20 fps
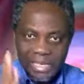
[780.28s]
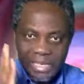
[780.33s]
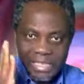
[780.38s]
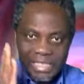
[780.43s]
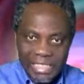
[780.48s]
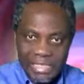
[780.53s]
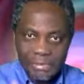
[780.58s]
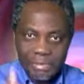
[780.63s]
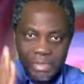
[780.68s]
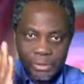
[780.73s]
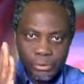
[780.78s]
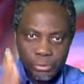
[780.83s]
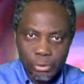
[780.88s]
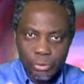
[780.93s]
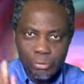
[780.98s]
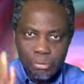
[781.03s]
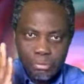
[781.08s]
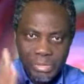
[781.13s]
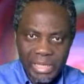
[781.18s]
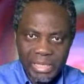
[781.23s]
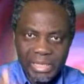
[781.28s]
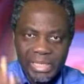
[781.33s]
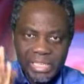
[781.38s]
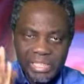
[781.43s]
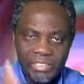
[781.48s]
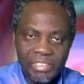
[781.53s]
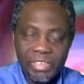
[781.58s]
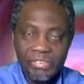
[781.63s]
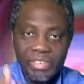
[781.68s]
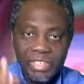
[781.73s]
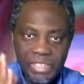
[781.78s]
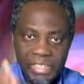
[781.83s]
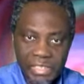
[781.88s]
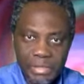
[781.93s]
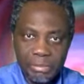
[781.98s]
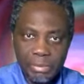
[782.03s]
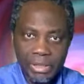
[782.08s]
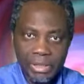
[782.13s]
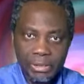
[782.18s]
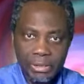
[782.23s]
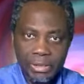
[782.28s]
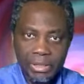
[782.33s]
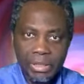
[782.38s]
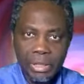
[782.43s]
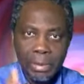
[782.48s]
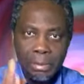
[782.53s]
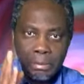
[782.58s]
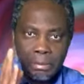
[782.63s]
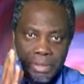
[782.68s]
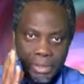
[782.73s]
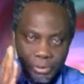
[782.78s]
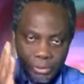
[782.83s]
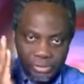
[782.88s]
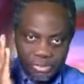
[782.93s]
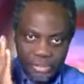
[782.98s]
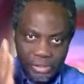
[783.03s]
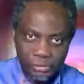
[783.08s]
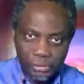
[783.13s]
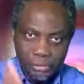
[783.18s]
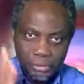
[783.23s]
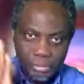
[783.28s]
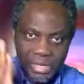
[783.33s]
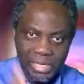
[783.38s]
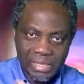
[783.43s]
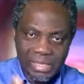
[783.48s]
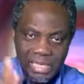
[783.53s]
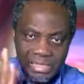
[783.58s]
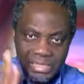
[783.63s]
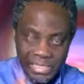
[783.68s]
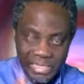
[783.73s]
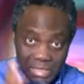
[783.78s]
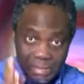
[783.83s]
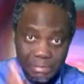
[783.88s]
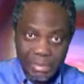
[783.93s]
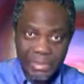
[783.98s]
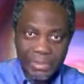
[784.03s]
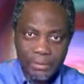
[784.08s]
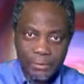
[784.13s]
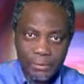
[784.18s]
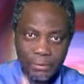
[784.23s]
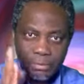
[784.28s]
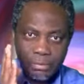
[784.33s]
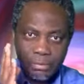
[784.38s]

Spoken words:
an image, don't make a graven image, because if you make that image,